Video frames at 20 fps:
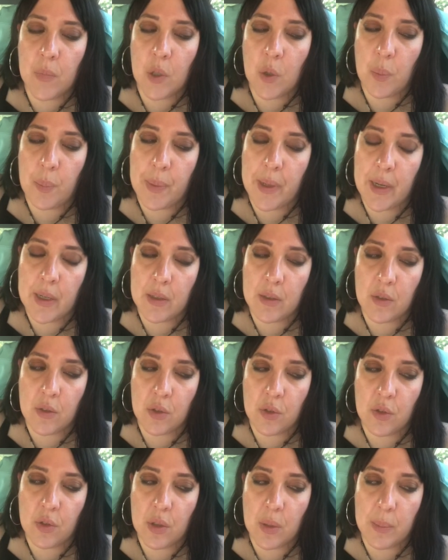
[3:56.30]
your parents
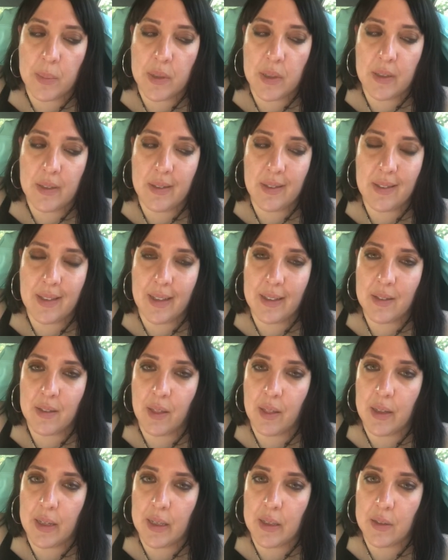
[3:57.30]
or somebody says
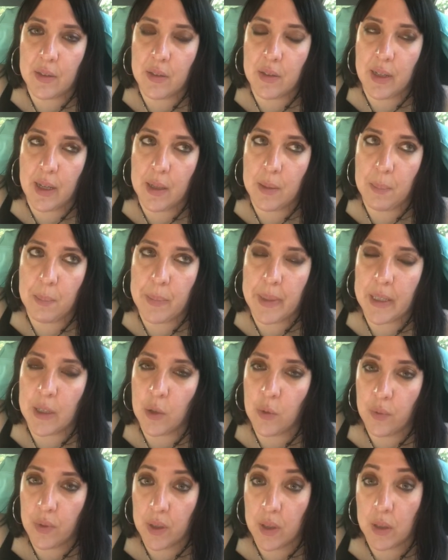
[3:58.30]
things that make
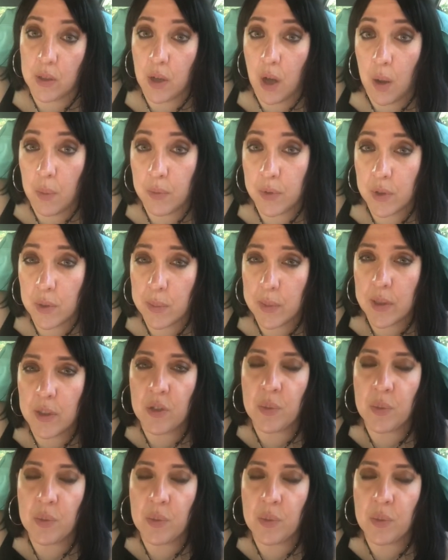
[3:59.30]
you feel uncomfortable,